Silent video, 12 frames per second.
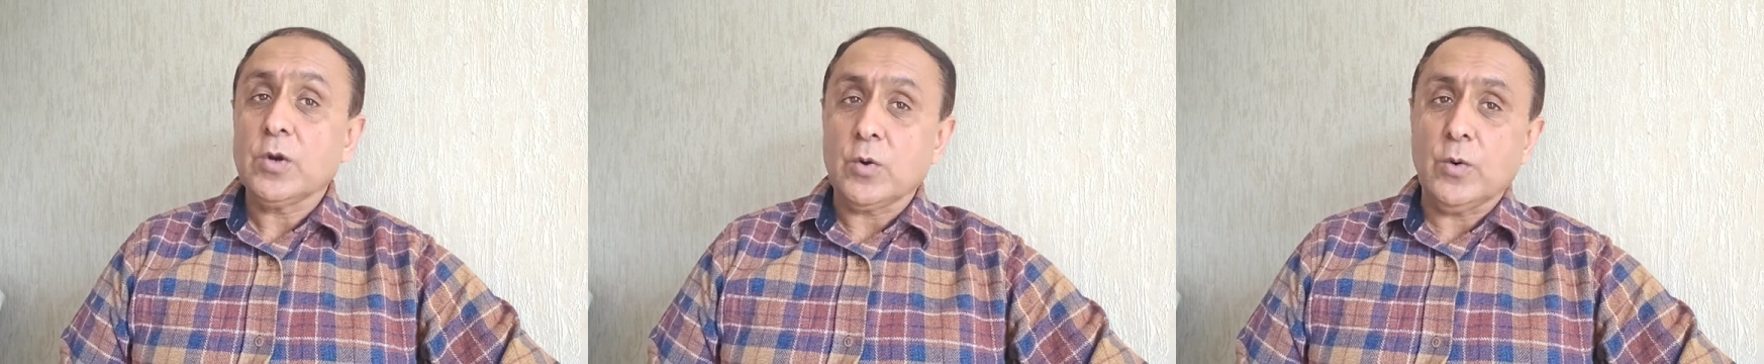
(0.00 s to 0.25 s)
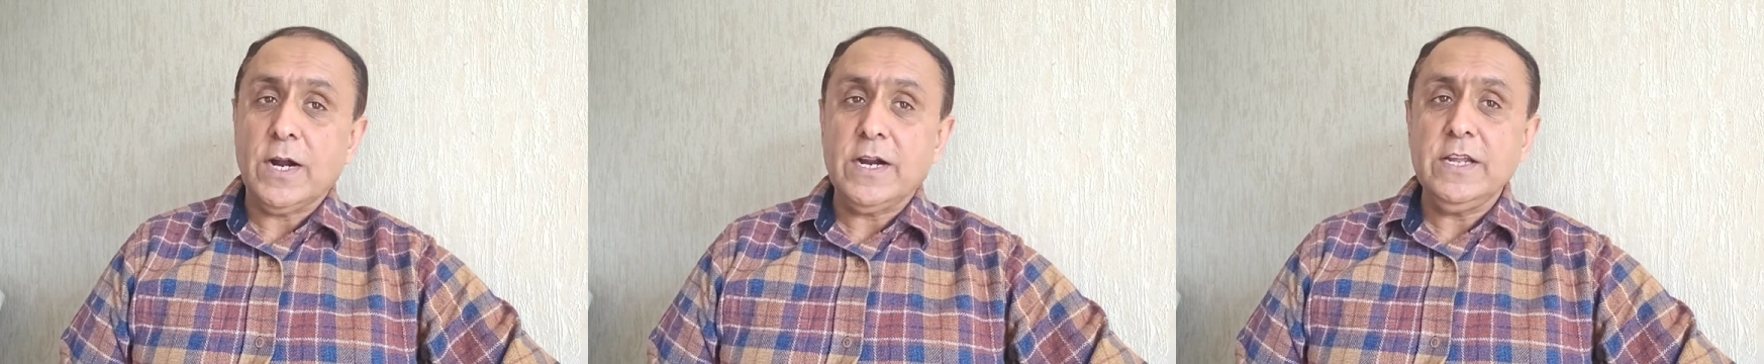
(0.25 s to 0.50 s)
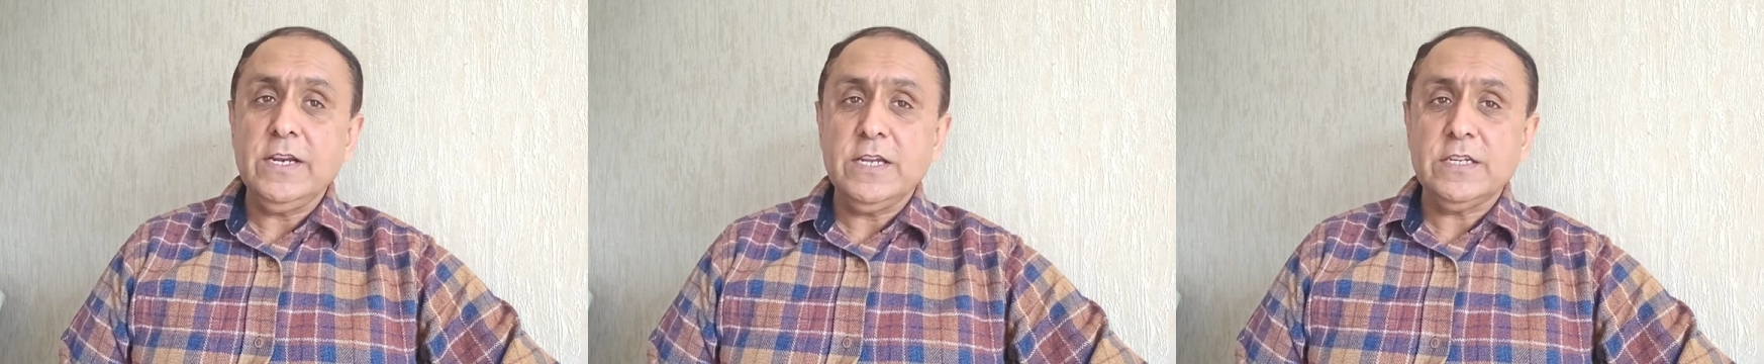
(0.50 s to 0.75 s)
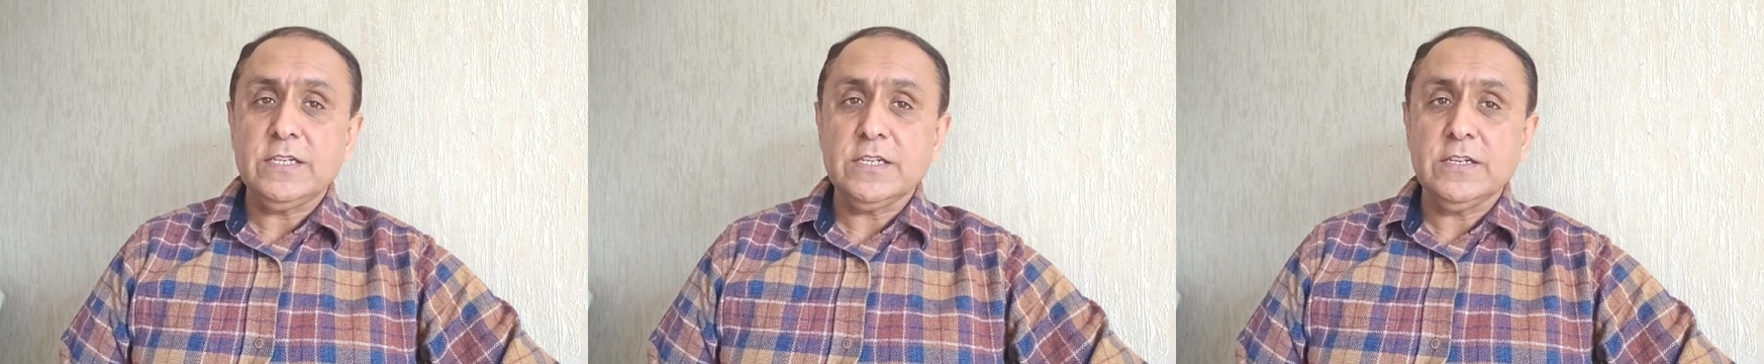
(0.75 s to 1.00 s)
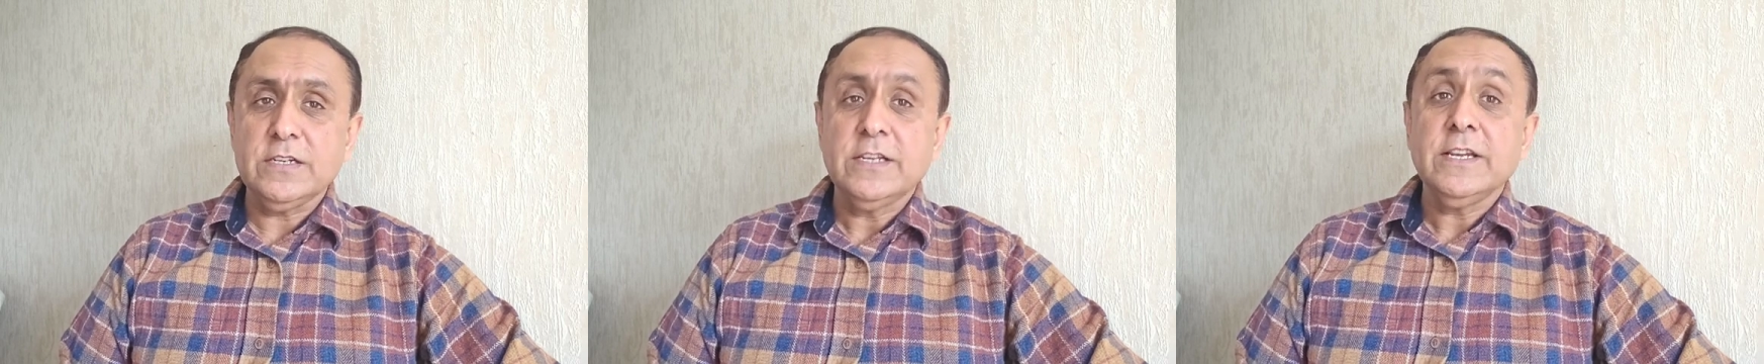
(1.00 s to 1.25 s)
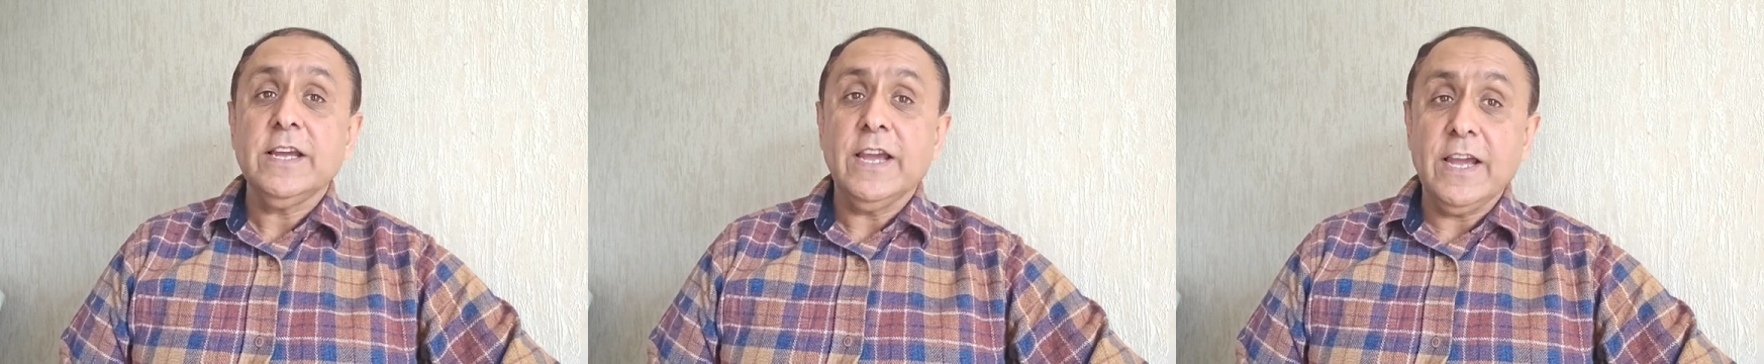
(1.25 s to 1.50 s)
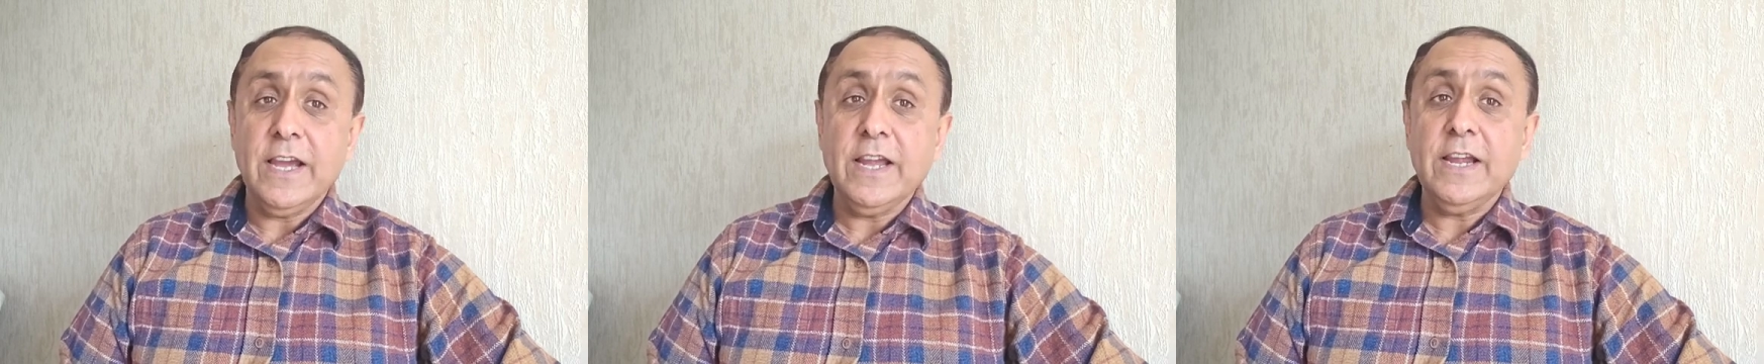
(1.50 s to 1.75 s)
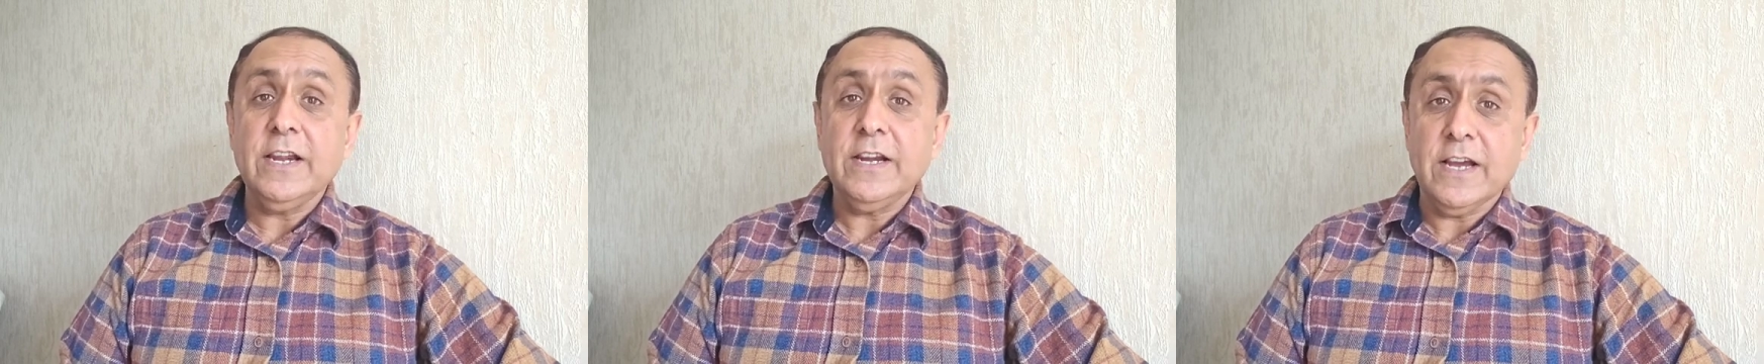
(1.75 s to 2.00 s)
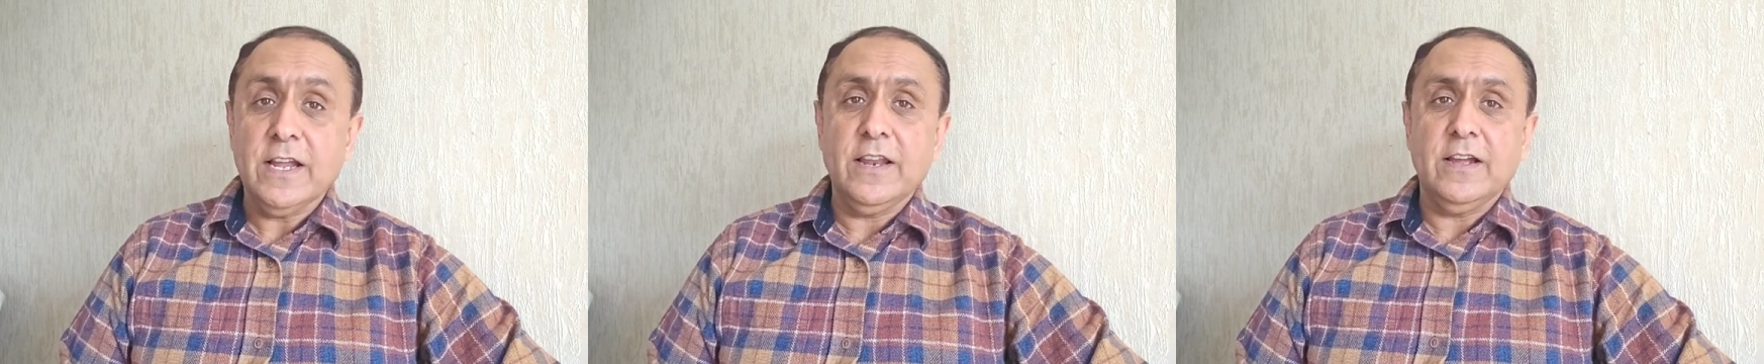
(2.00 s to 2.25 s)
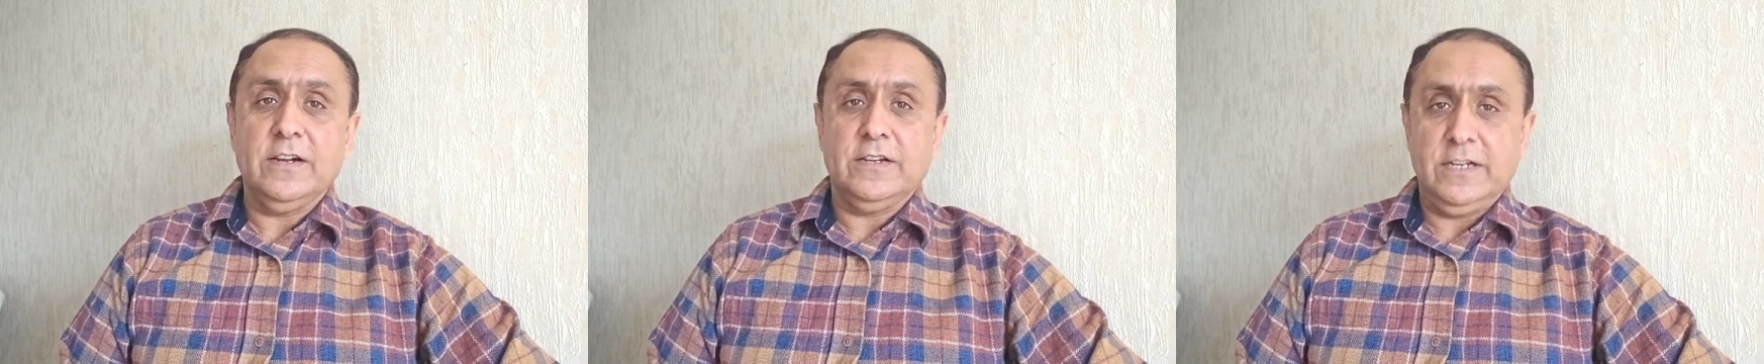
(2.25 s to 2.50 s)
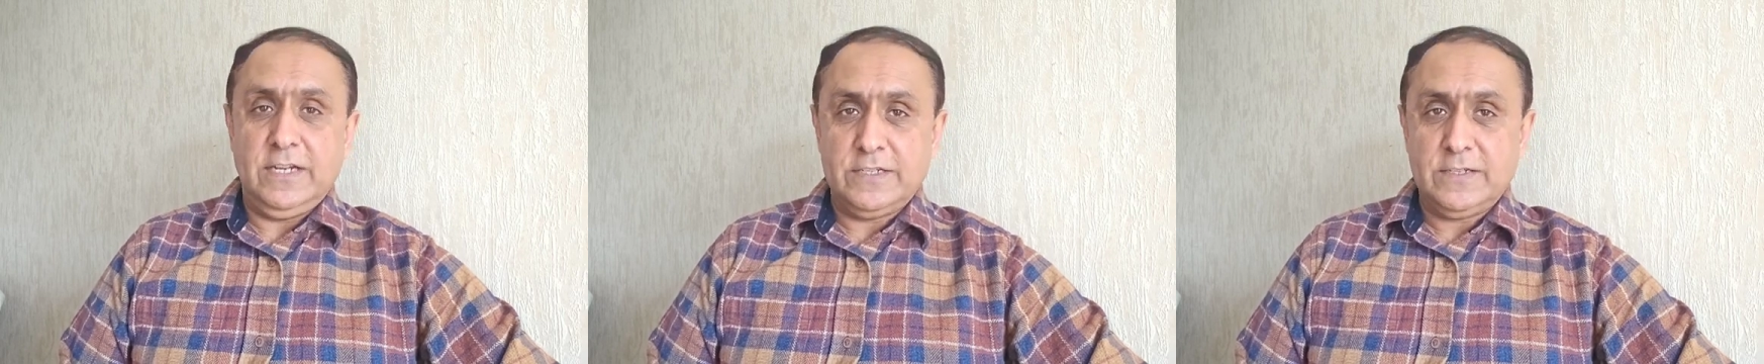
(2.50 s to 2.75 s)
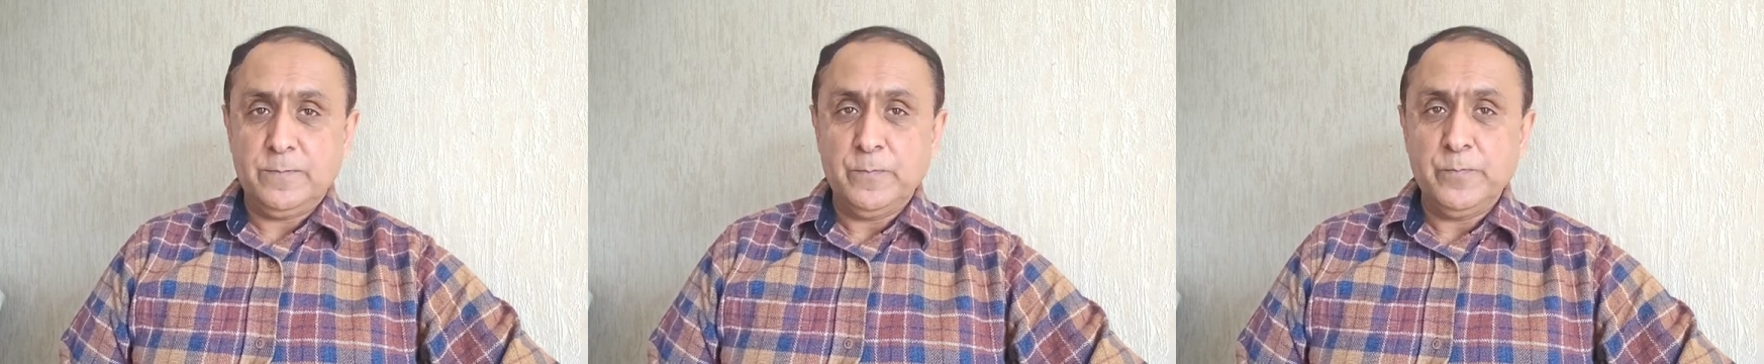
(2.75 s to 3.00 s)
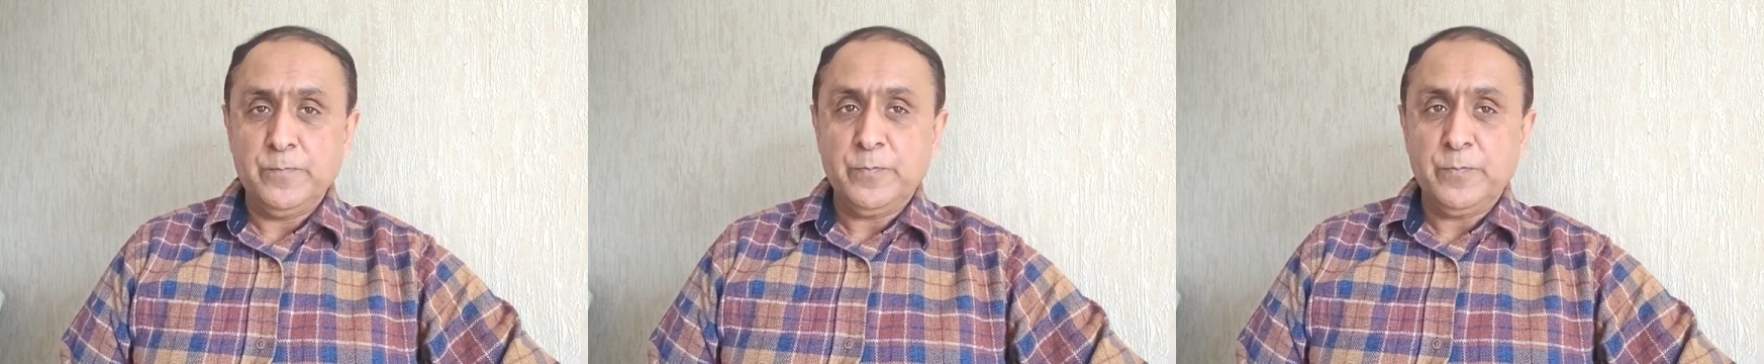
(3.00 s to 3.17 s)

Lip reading: coordination, and alertness.